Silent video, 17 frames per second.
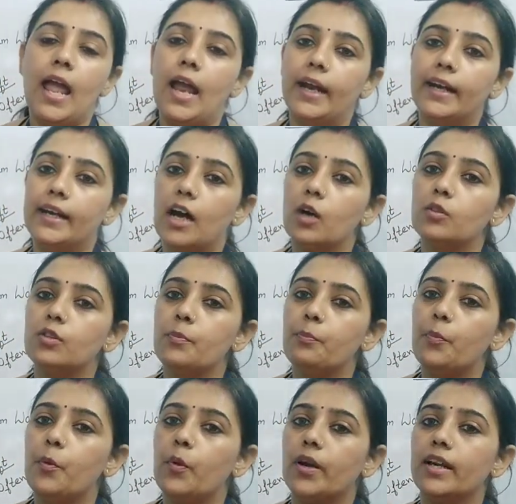and now
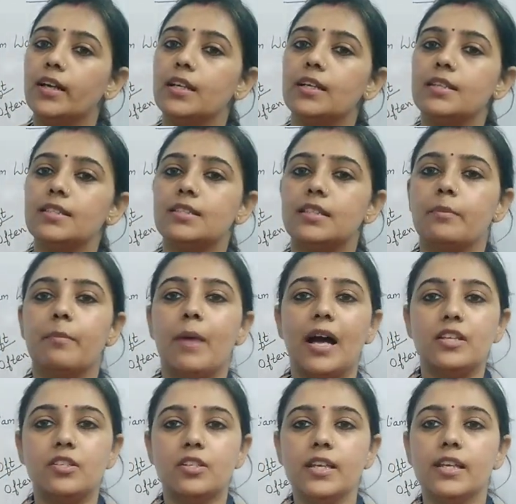the poet is
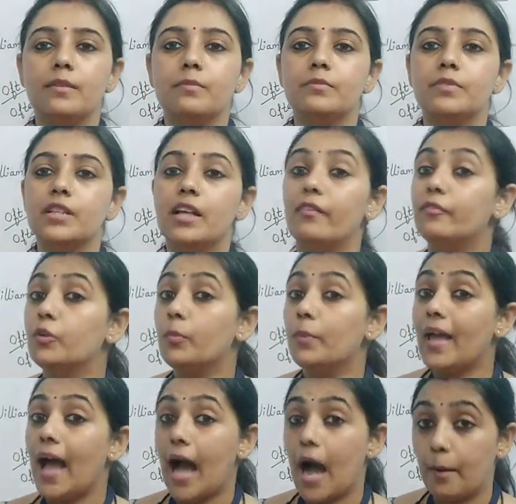imagining himself to
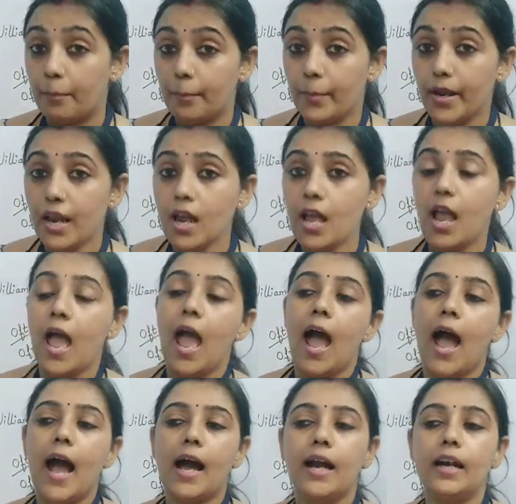be happy,
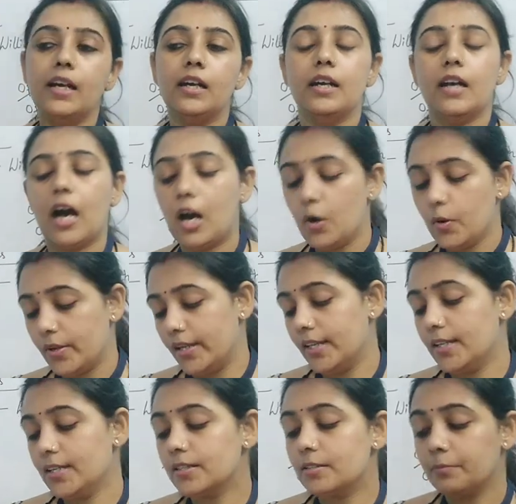and now
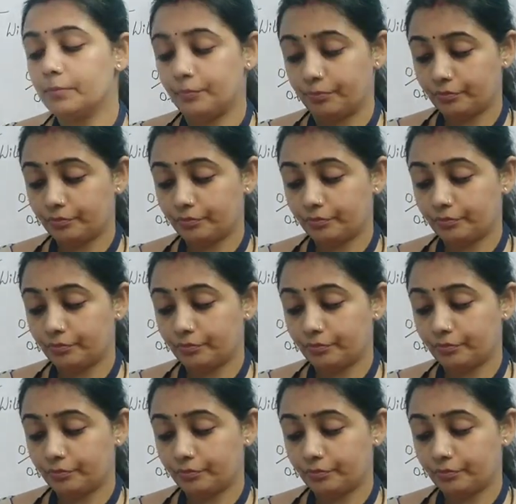he is